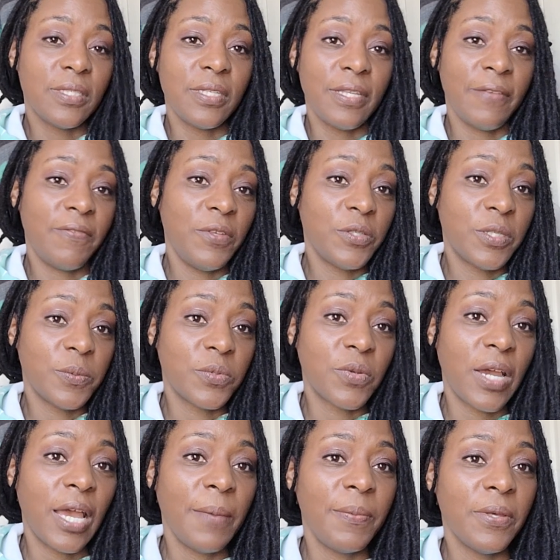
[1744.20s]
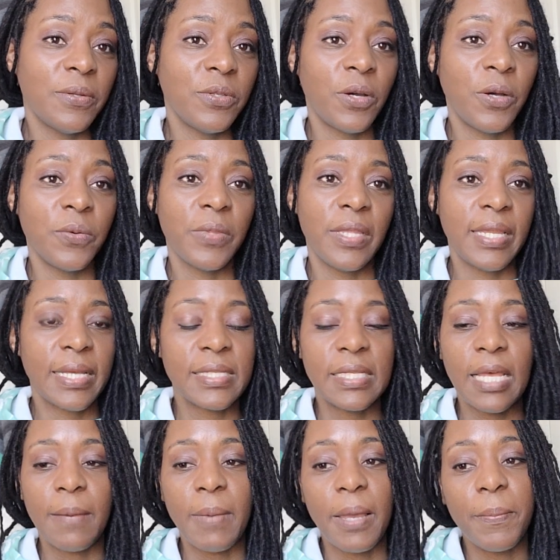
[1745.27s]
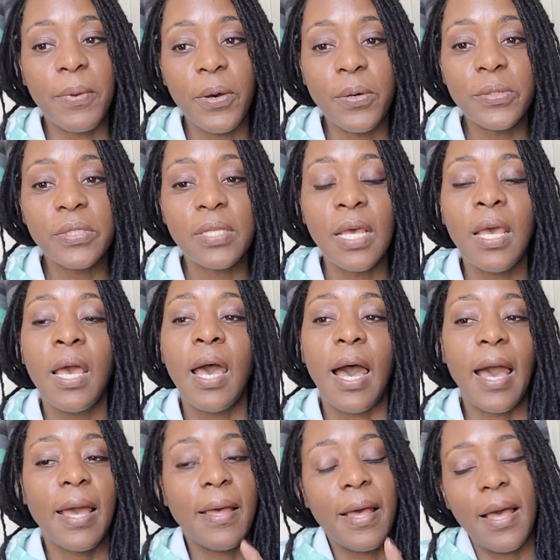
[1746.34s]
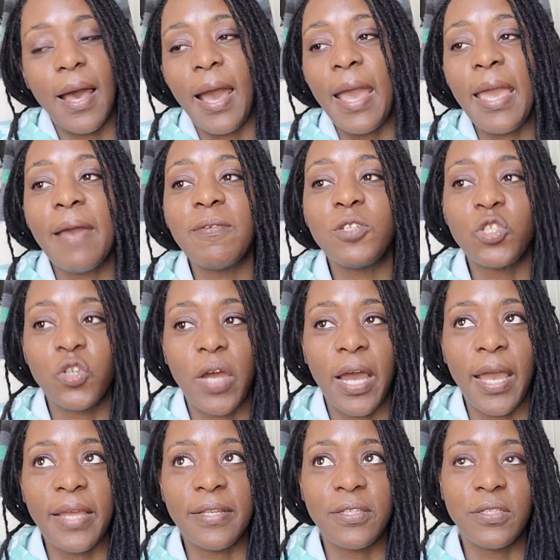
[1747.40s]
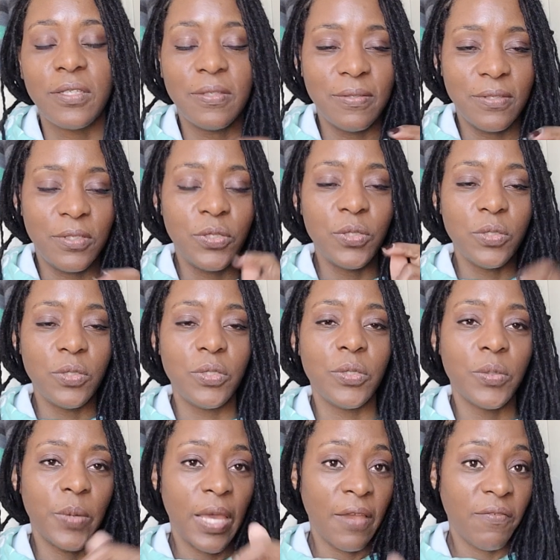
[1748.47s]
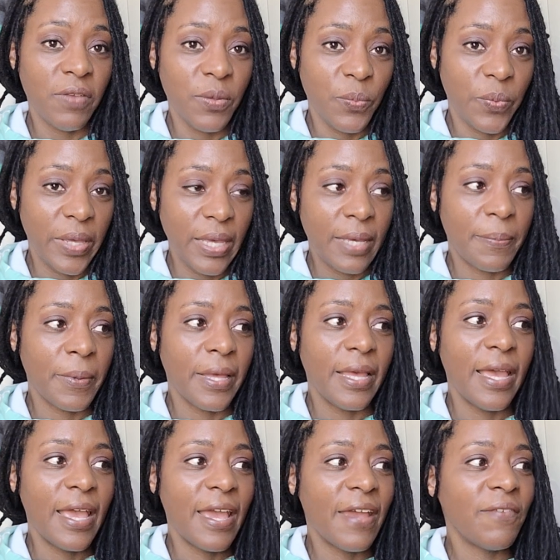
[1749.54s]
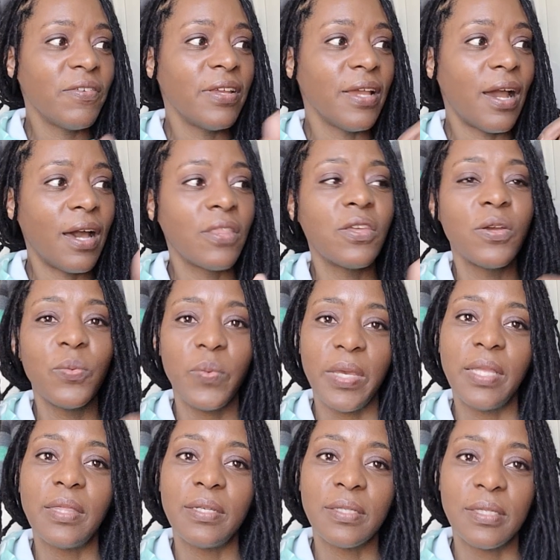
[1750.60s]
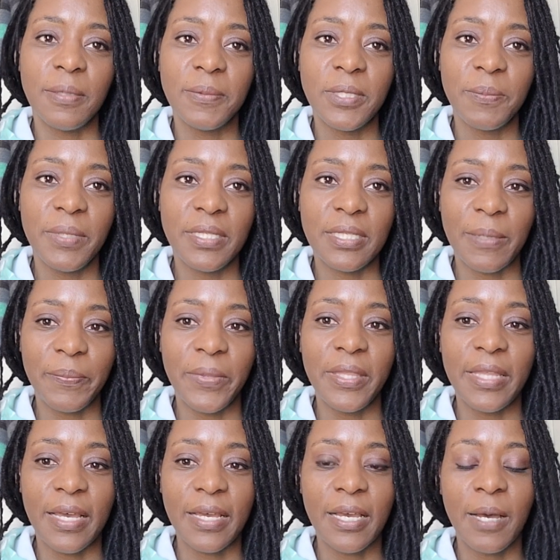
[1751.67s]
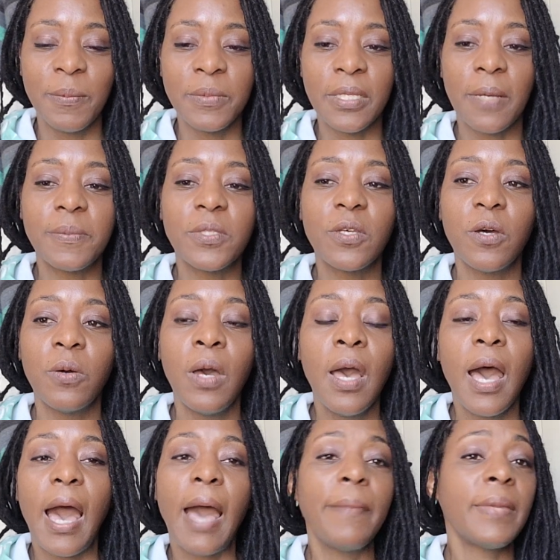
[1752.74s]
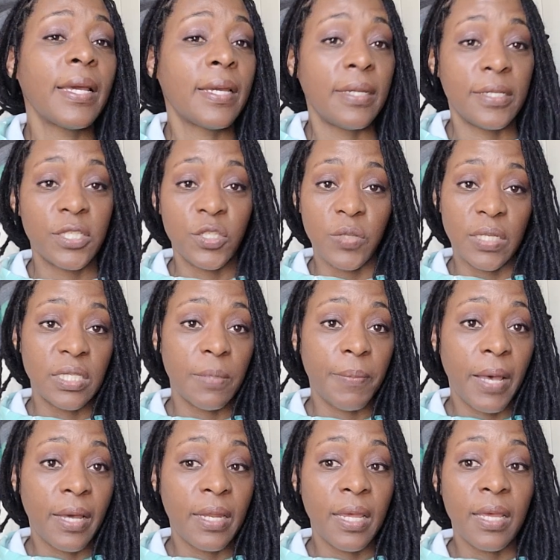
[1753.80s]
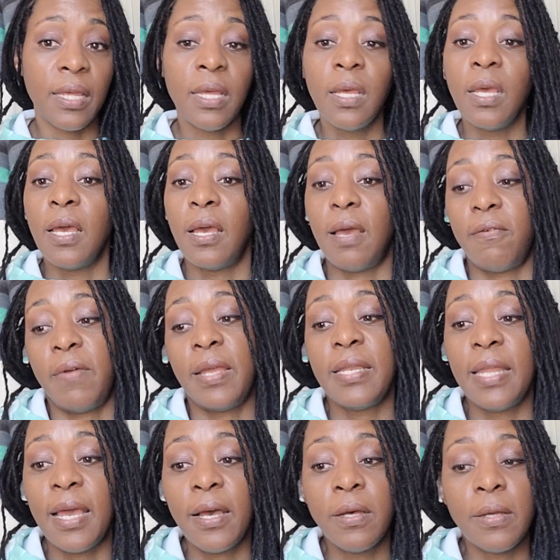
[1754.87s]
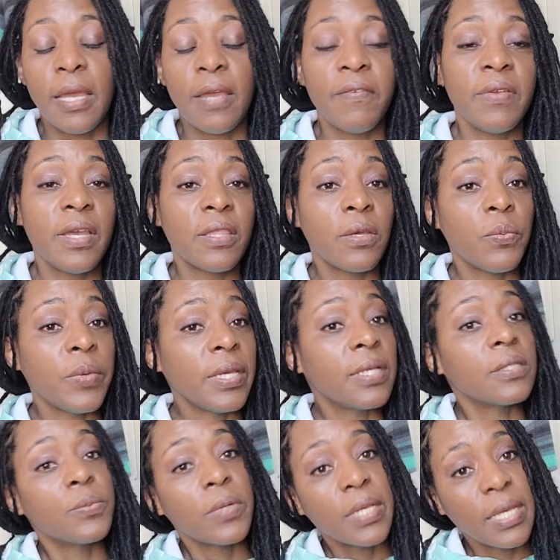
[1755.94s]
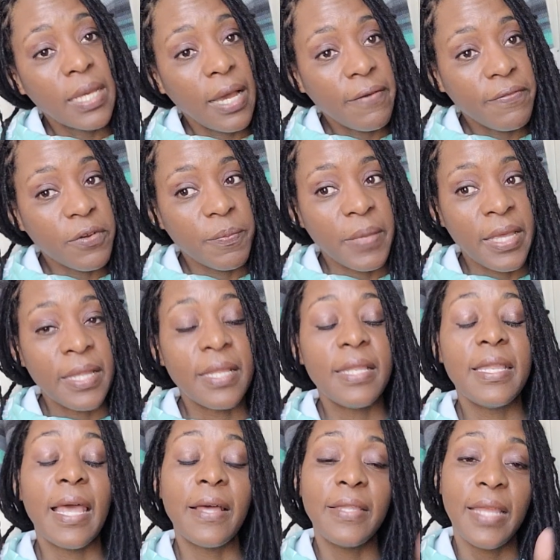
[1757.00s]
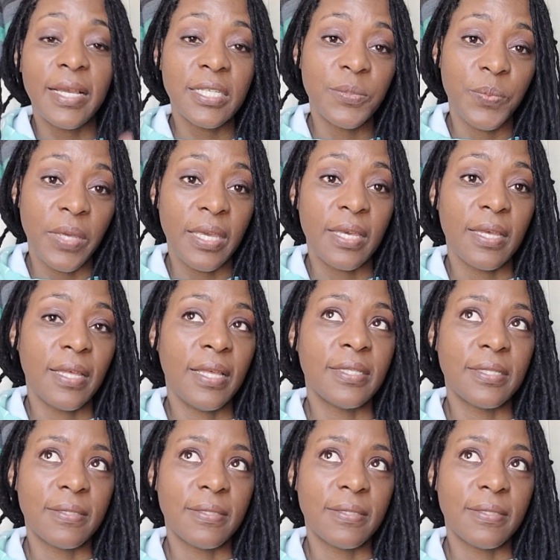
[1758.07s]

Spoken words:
if you subscribe, you'll know the next time I post. I have tried to do every week, but every other week there seems to be something that comes up. So I'm not going to stress about it. Right now, every other week is working out for me. Now, next week